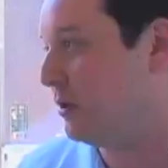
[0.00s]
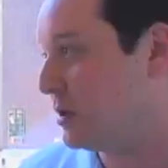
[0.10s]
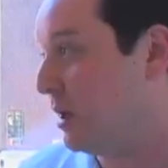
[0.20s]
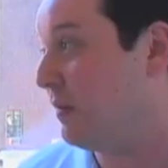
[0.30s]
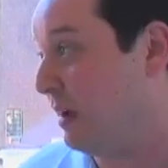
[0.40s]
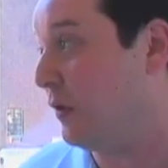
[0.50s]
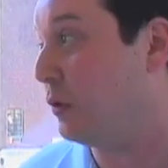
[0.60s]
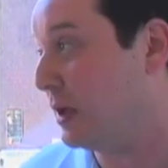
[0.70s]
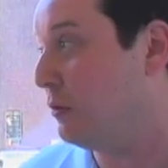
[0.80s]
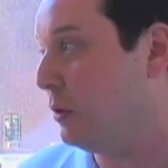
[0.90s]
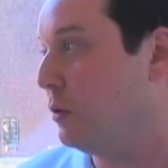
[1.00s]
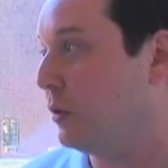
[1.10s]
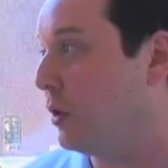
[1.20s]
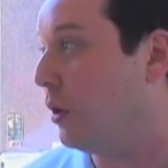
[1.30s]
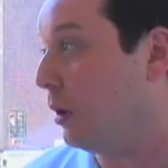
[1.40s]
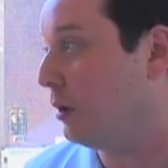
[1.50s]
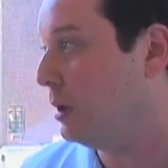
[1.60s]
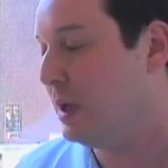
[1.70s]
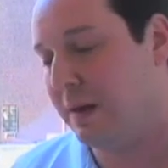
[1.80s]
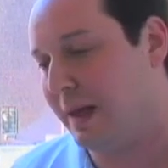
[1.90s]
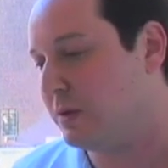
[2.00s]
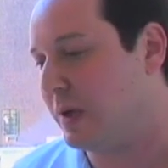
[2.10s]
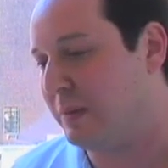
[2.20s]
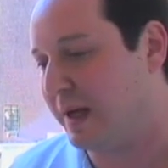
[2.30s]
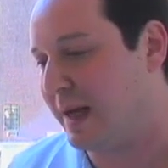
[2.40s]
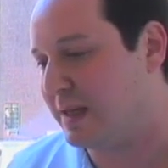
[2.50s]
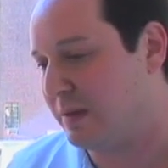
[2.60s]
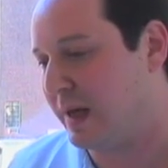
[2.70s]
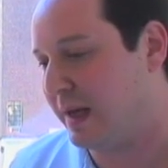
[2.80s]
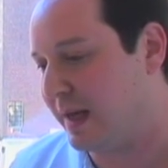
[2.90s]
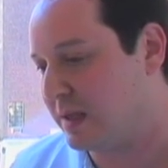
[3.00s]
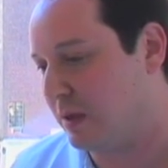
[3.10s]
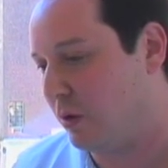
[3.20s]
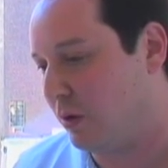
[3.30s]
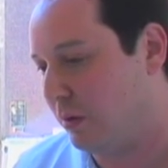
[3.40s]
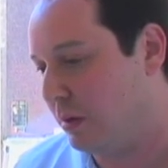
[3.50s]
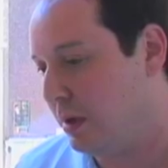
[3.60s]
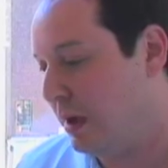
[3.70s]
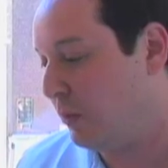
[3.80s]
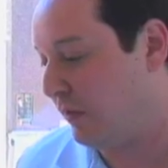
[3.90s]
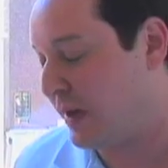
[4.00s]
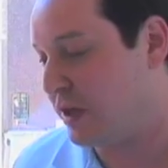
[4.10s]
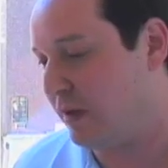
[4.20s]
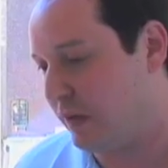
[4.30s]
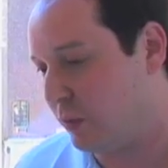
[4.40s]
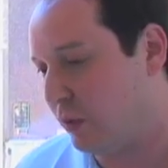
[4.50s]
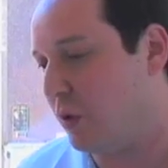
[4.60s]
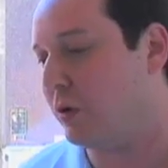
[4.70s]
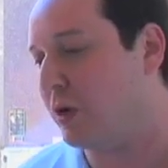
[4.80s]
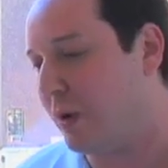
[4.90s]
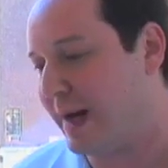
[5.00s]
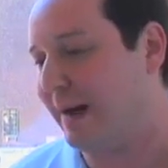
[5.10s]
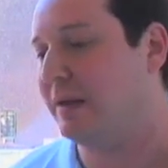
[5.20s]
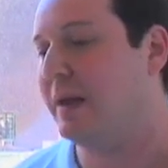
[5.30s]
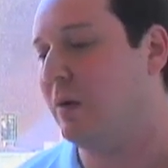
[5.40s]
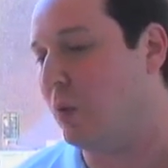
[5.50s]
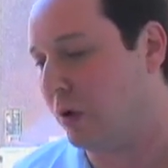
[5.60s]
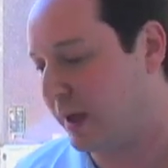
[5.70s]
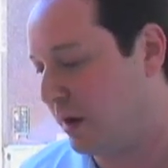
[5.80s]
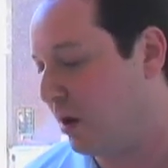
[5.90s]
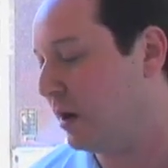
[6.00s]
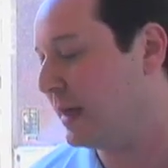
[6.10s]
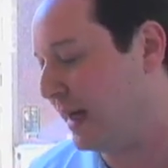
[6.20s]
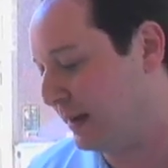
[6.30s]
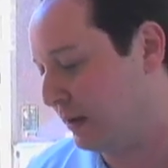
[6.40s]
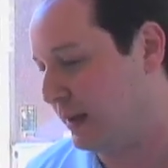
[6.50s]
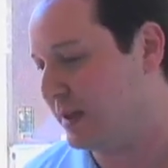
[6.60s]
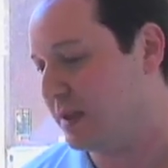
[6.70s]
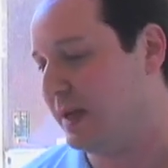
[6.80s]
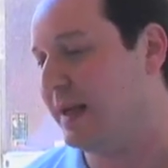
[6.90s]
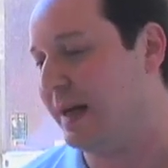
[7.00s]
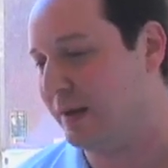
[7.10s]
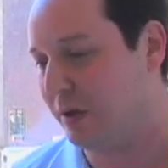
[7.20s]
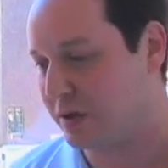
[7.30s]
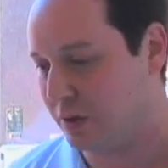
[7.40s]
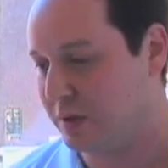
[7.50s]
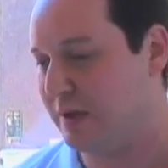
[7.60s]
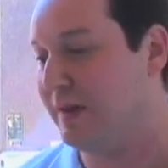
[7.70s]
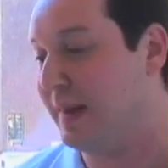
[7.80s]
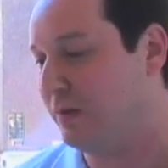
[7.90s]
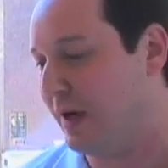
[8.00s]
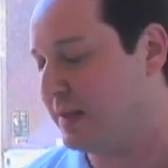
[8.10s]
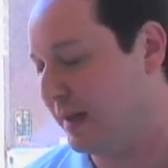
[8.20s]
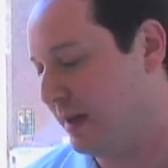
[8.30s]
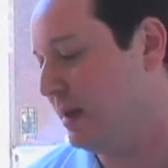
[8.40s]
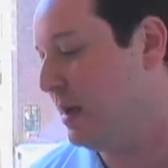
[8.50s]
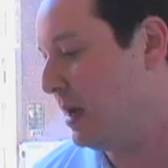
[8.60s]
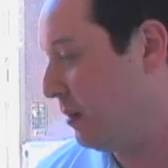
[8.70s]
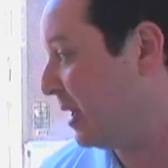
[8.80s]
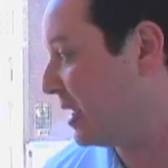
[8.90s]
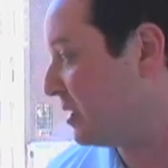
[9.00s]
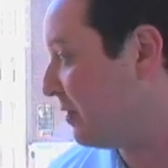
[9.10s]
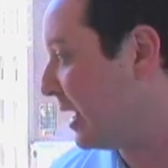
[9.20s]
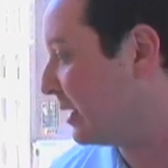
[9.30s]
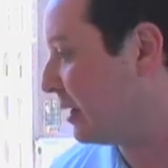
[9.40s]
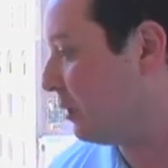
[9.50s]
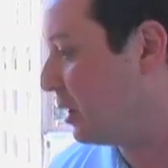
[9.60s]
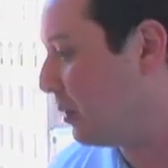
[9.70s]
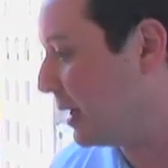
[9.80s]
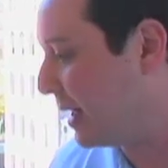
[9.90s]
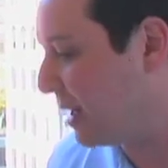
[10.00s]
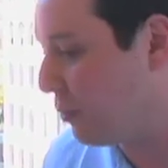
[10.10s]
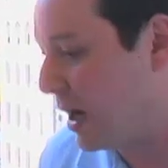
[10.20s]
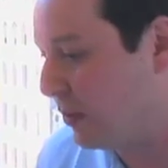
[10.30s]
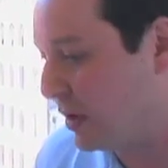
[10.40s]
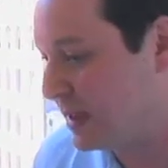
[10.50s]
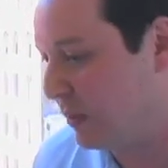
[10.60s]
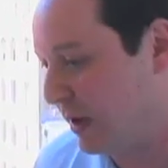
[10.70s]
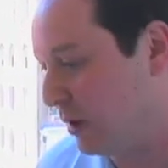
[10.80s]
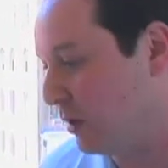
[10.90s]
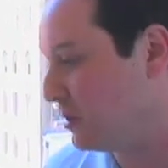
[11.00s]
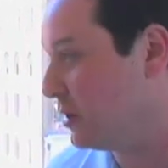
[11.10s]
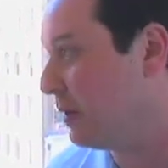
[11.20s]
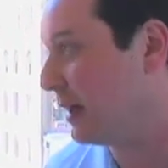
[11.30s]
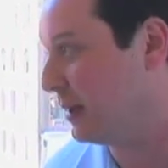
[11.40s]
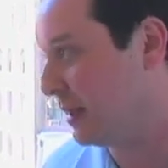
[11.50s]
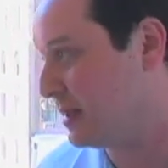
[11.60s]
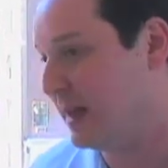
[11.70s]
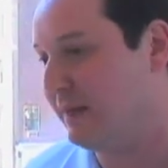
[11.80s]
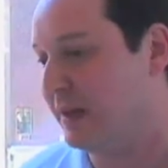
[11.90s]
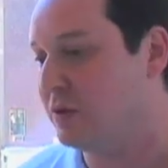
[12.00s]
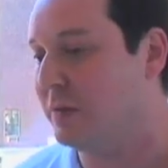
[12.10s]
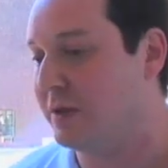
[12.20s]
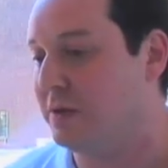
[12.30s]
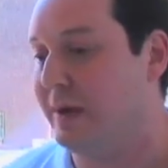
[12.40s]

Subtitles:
yourself if only you knew who to call. That's what I'm against. I'm not against the whole profession of the broker going out there, working hard, getting their listing, getting their exclusive, and then renting it. I'm against the fact that they're going and getting properties that we could go to directly and save that 2 months